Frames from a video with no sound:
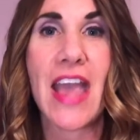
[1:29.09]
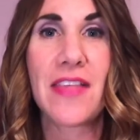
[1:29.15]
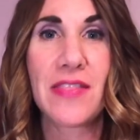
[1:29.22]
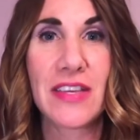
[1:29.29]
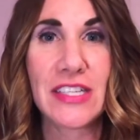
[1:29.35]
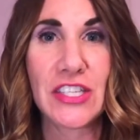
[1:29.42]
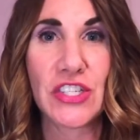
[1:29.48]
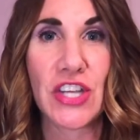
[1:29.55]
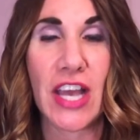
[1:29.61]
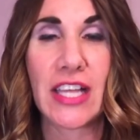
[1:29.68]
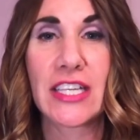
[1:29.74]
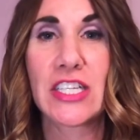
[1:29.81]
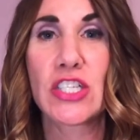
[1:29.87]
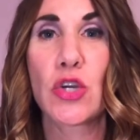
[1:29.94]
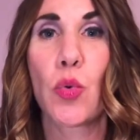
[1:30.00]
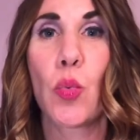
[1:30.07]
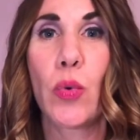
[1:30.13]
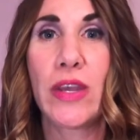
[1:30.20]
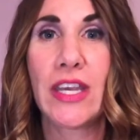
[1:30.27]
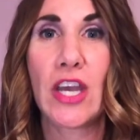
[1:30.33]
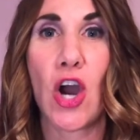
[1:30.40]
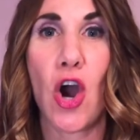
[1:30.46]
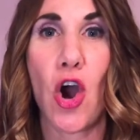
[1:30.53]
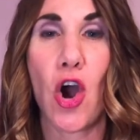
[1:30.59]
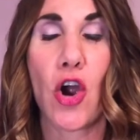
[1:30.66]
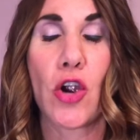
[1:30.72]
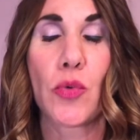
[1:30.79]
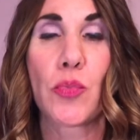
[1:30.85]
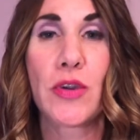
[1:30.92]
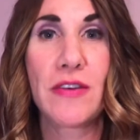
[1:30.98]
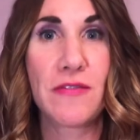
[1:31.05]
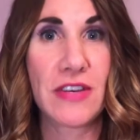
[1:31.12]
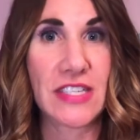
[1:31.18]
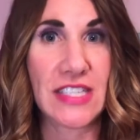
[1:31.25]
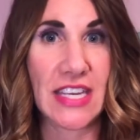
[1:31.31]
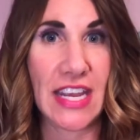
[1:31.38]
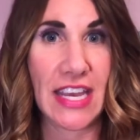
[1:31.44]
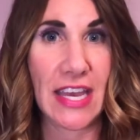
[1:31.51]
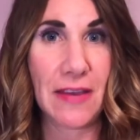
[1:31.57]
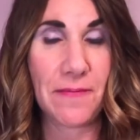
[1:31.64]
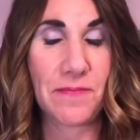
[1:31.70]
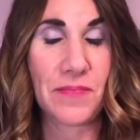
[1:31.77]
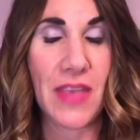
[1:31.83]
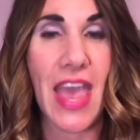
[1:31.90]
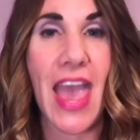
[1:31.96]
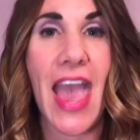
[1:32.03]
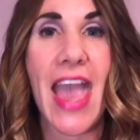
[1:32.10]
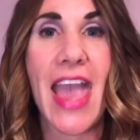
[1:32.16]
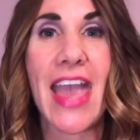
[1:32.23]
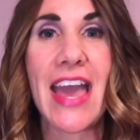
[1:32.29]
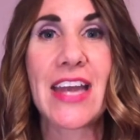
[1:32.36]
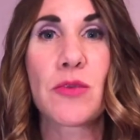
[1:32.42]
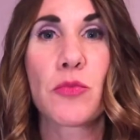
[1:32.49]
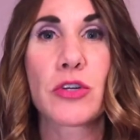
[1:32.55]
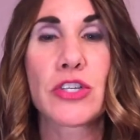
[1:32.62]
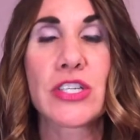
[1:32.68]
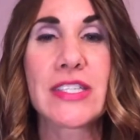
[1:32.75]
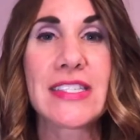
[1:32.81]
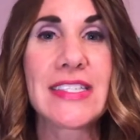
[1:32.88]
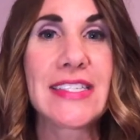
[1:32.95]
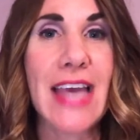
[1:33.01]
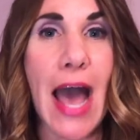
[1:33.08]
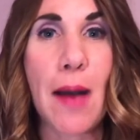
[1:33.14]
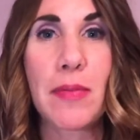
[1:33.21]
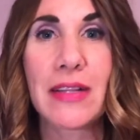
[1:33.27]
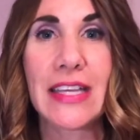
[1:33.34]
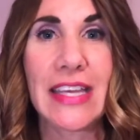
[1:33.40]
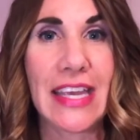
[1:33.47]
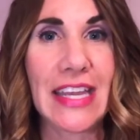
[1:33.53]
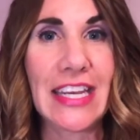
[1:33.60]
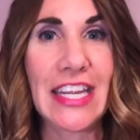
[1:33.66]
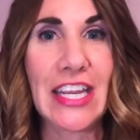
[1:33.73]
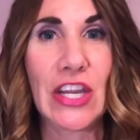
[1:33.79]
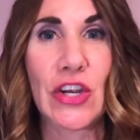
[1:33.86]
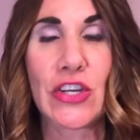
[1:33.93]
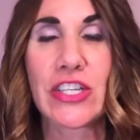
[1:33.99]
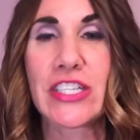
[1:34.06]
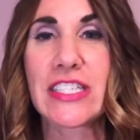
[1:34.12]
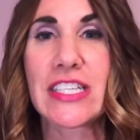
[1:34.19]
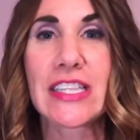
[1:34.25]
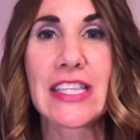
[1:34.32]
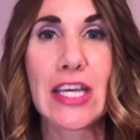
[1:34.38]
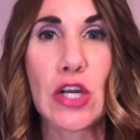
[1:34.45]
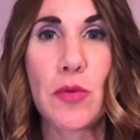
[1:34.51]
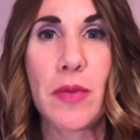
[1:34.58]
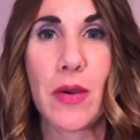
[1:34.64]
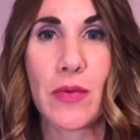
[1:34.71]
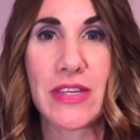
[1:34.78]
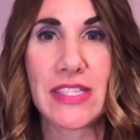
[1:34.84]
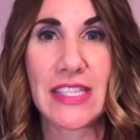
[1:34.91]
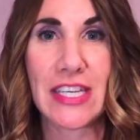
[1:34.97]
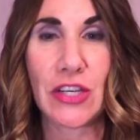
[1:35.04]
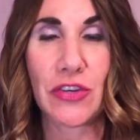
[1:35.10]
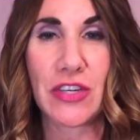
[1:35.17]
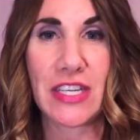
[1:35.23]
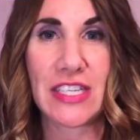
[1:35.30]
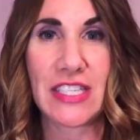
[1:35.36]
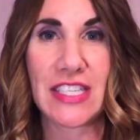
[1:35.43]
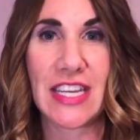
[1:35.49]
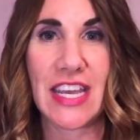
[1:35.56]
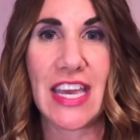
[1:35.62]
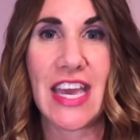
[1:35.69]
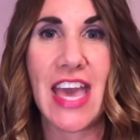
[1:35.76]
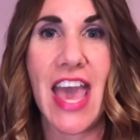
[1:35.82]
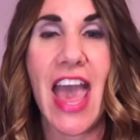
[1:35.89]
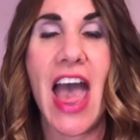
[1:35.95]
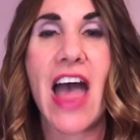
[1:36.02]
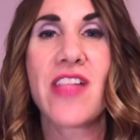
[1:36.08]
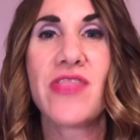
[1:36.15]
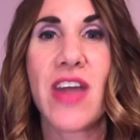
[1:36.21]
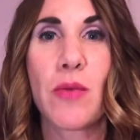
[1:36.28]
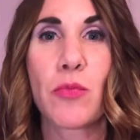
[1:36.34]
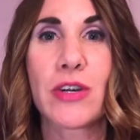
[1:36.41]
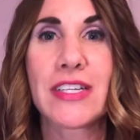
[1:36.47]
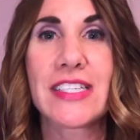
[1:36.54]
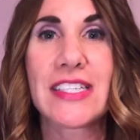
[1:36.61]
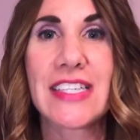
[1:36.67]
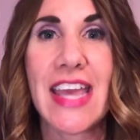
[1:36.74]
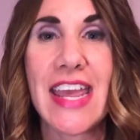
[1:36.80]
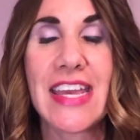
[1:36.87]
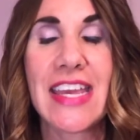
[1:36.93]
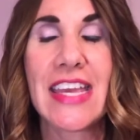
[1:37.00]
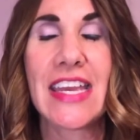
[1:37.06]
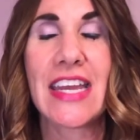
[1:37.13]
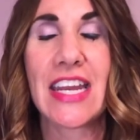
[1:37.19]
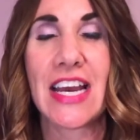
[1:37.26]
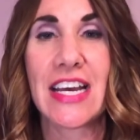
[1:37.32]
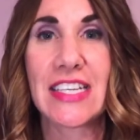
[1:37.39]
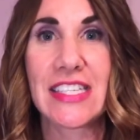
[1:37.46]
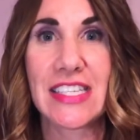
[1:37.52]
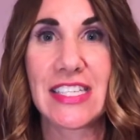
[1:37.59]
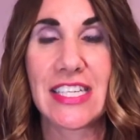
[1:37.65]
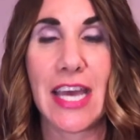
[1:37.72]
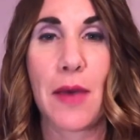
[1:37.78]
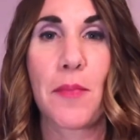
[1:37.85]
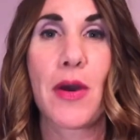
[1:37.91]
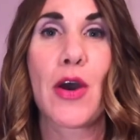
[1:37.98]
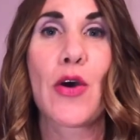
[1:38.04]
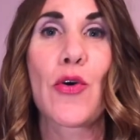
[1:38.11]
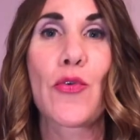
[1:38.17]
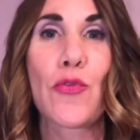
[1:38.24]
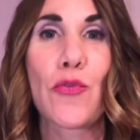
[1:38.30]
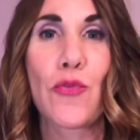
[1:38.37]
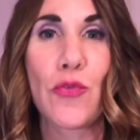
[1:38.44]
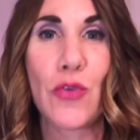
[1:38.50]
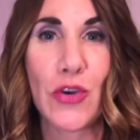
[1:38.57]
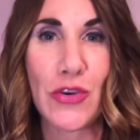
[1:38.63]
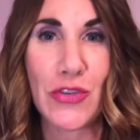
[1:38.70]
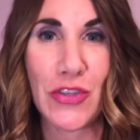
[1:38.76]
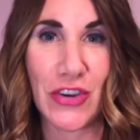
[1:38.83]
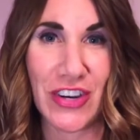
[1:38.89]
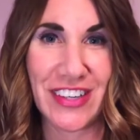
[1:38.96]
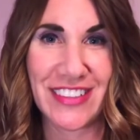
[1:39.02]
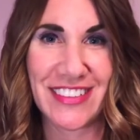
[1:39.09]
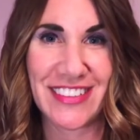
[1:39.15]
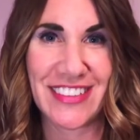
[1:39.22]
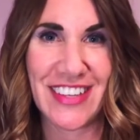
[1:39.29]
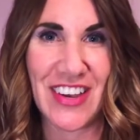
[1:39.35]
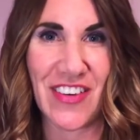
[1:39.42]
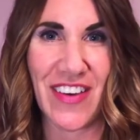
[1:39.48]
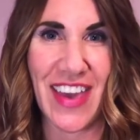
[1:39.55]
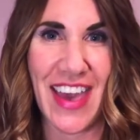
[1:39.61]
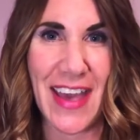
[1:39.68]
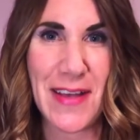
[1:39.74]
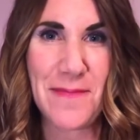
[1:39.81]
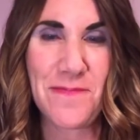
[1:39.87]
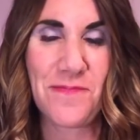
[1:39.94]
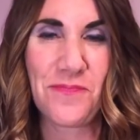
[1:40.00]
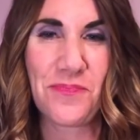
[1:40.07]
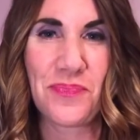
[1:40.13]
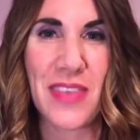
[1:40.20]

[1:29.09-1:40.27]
In this challenge, we are revisiting it and we're just dabbling in here just a little bit with synchronicity and then we're taking it a step further, okay?